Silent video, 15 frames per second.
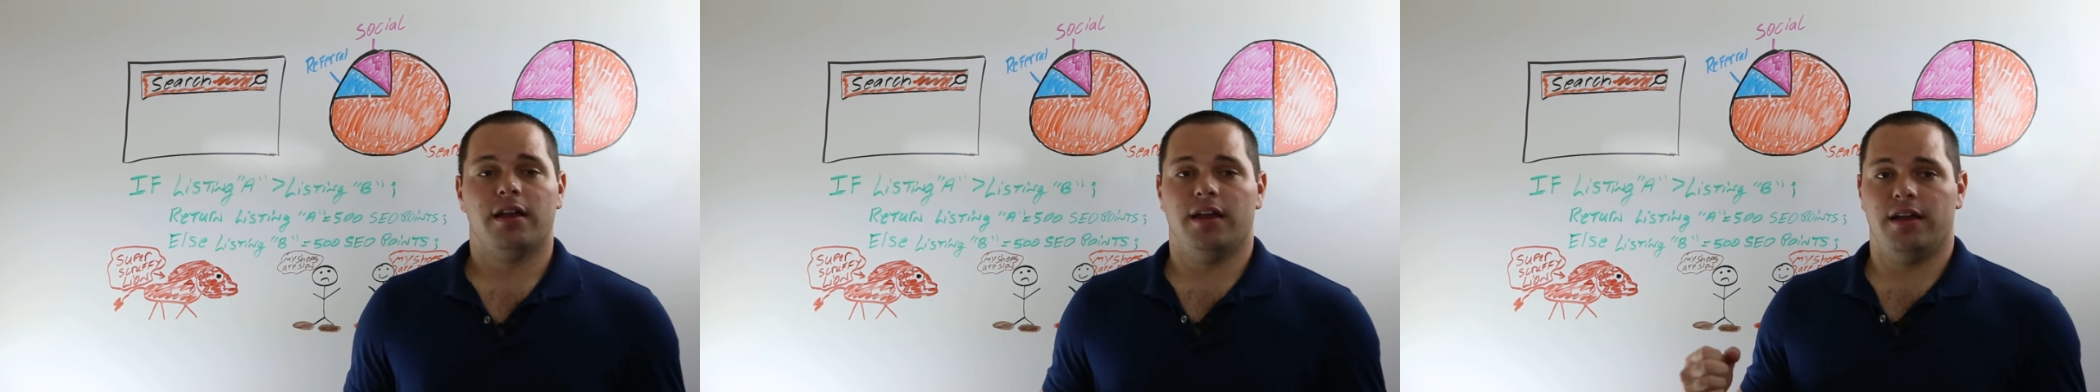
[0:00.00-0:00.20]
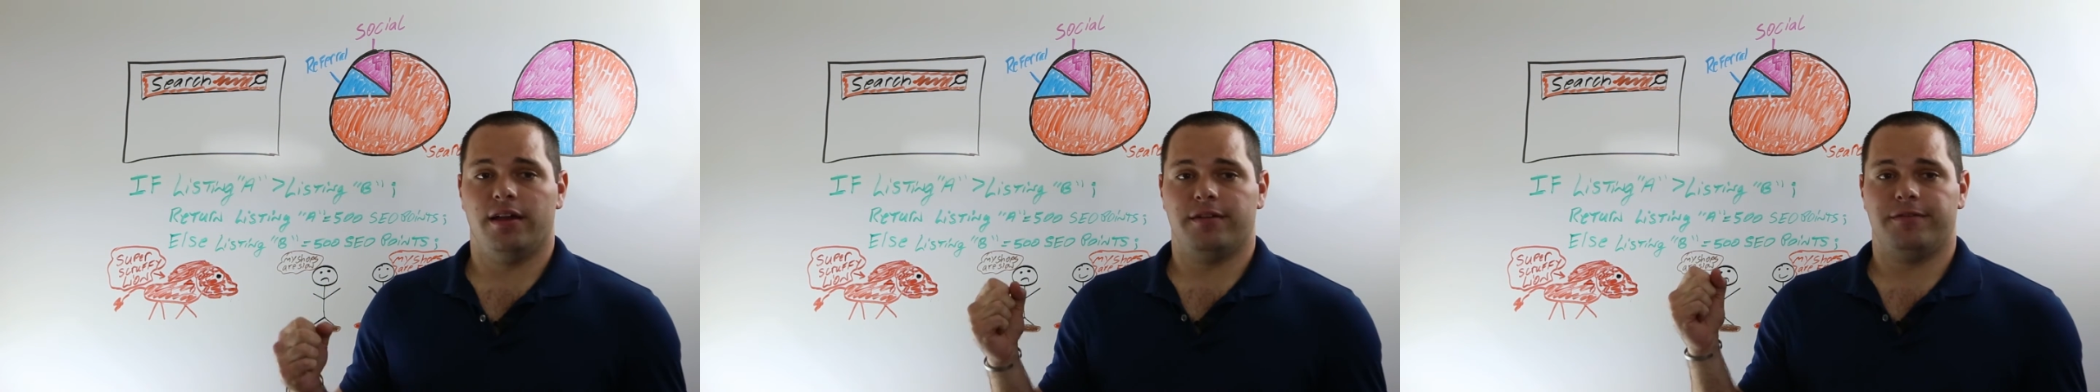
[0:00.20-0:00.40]

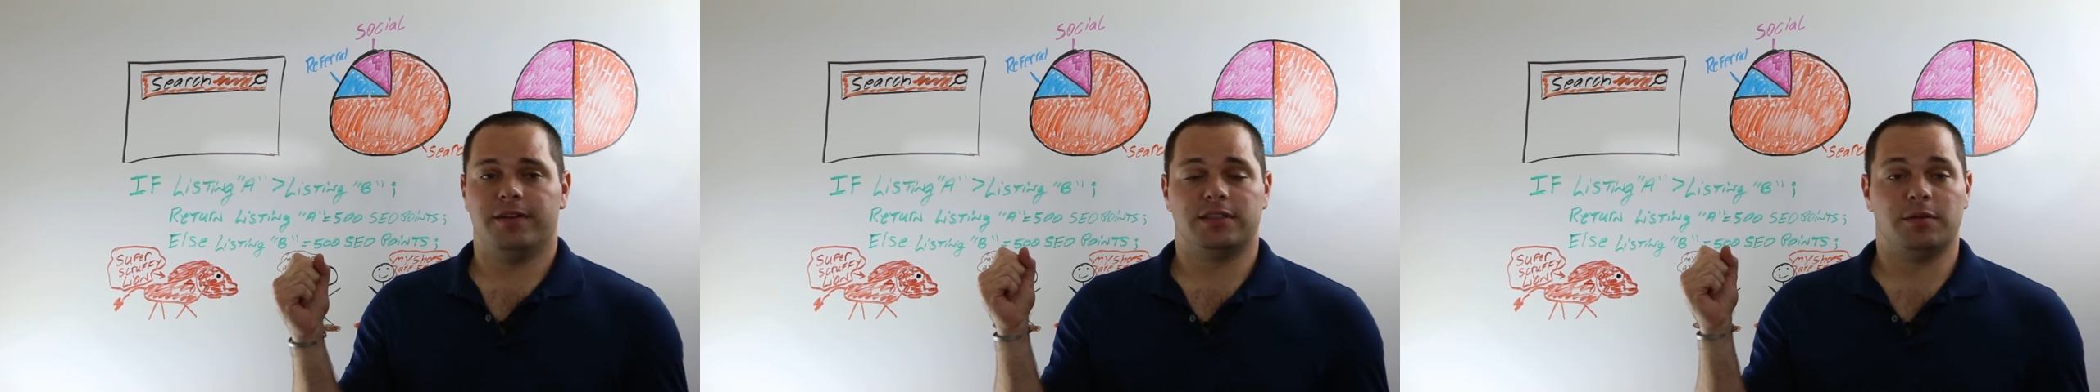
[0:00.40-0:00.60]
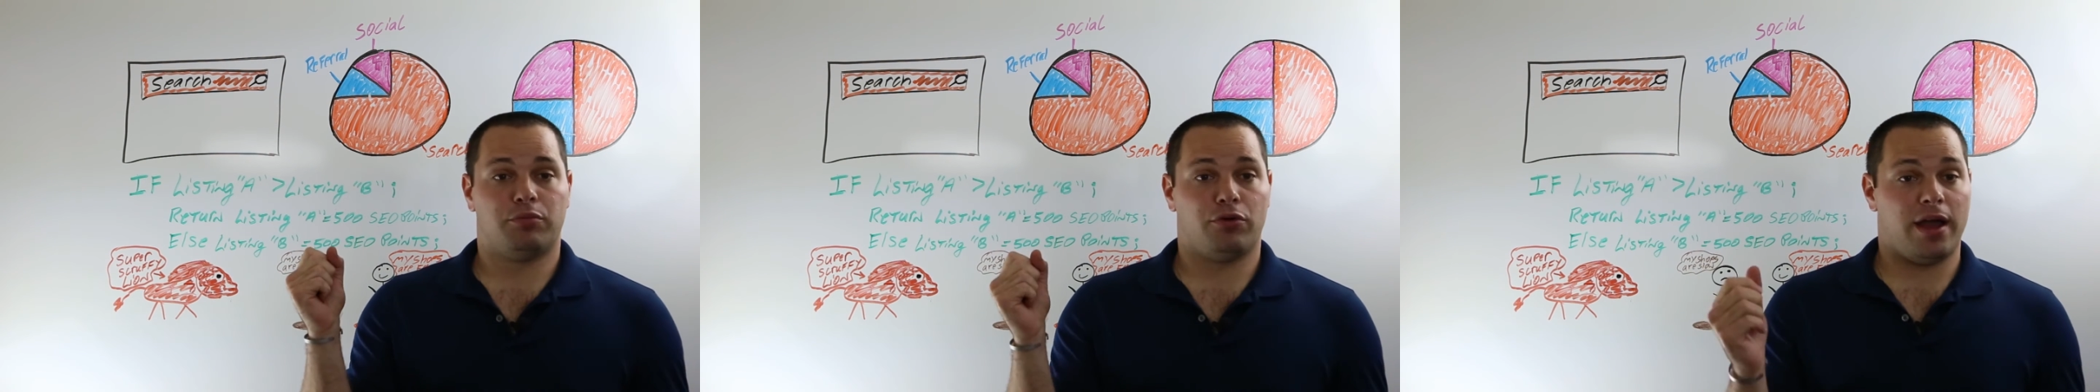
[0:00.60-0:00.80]
if
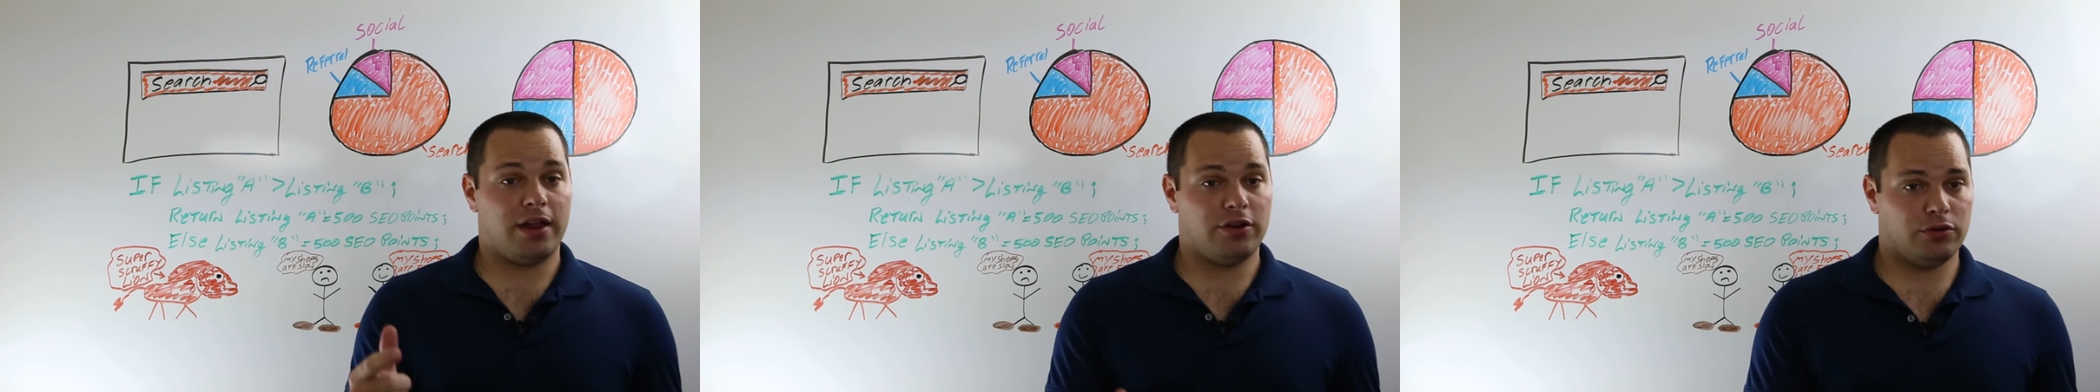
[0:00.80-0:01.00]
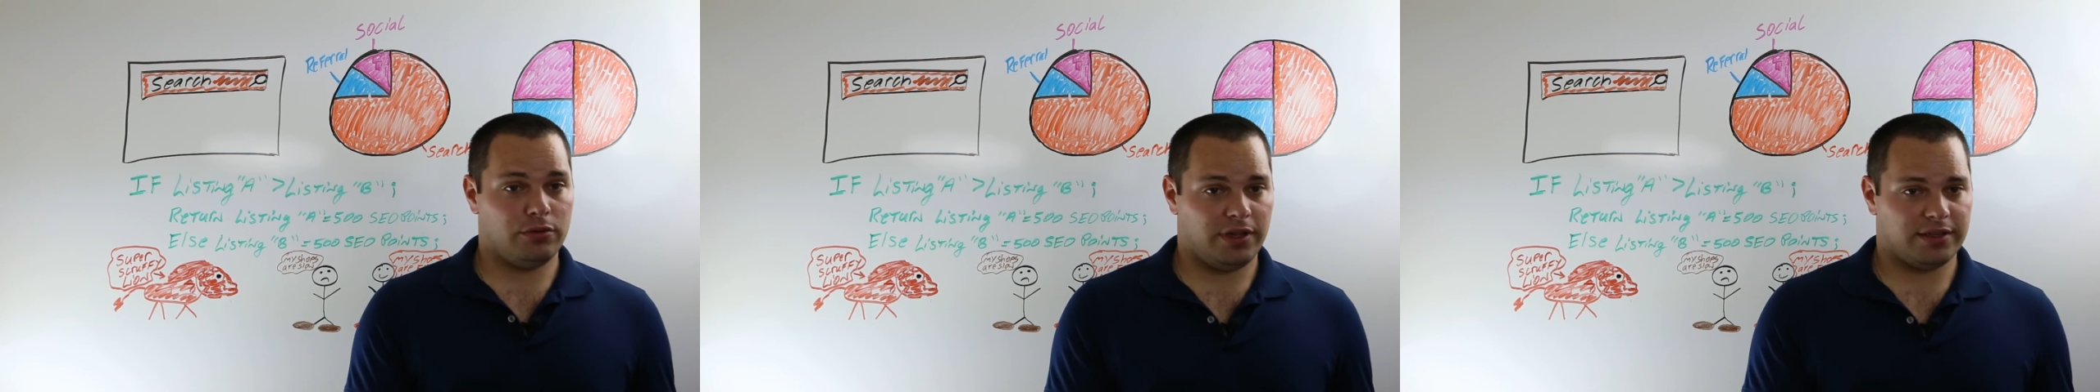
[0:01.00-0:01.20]
it's a brand new